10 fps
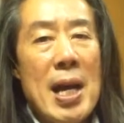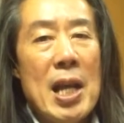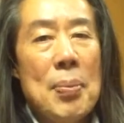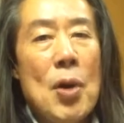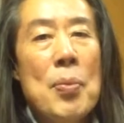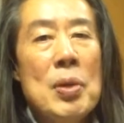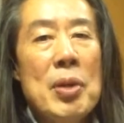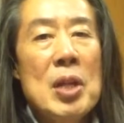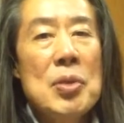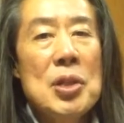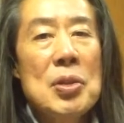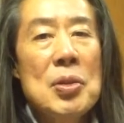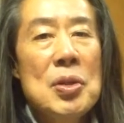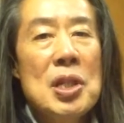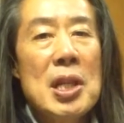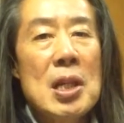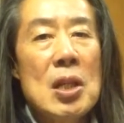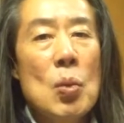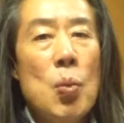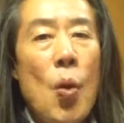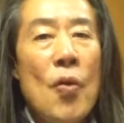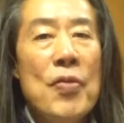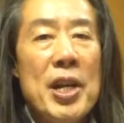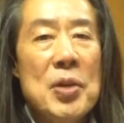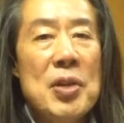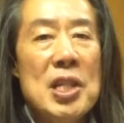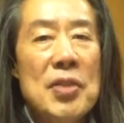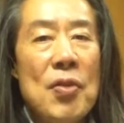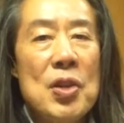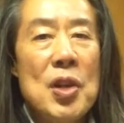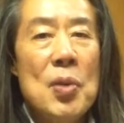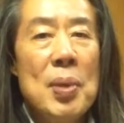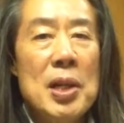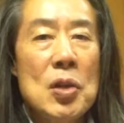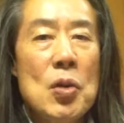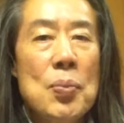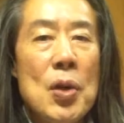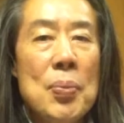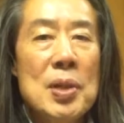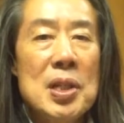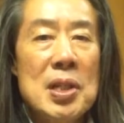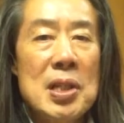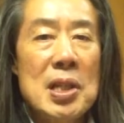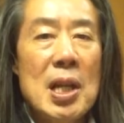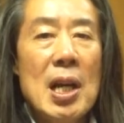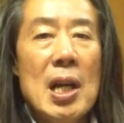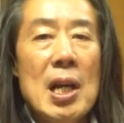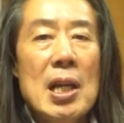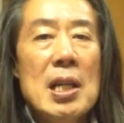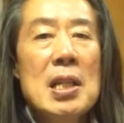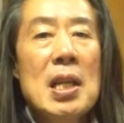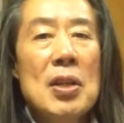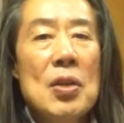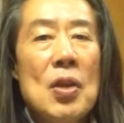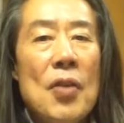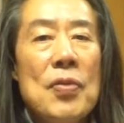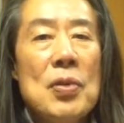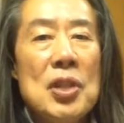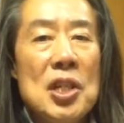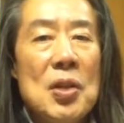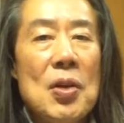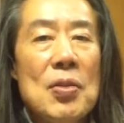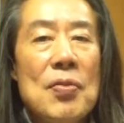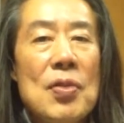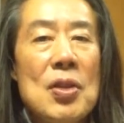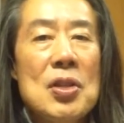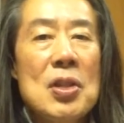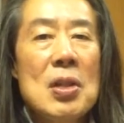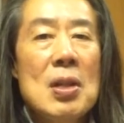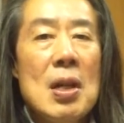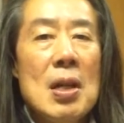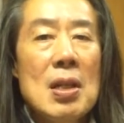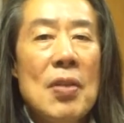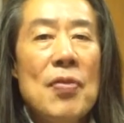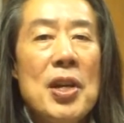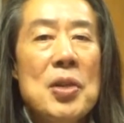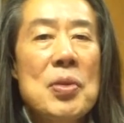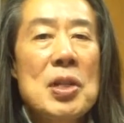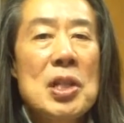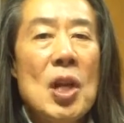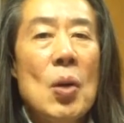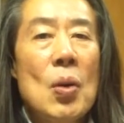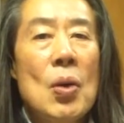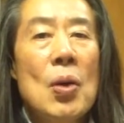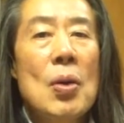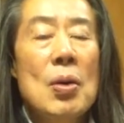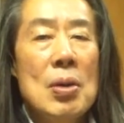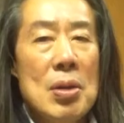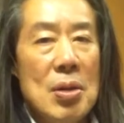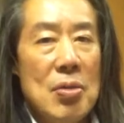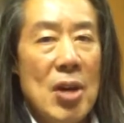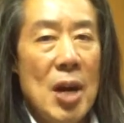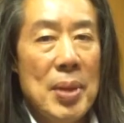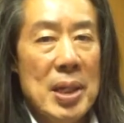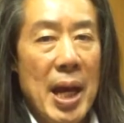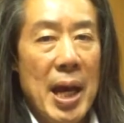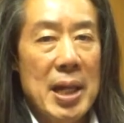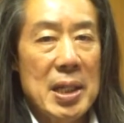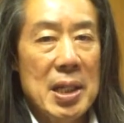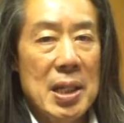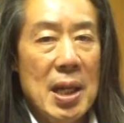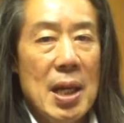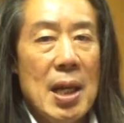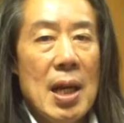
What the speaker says: at the moment when he was using the war veterans for his own political purposes. In the novel The Stone Virgin, the veterans are all traumatized,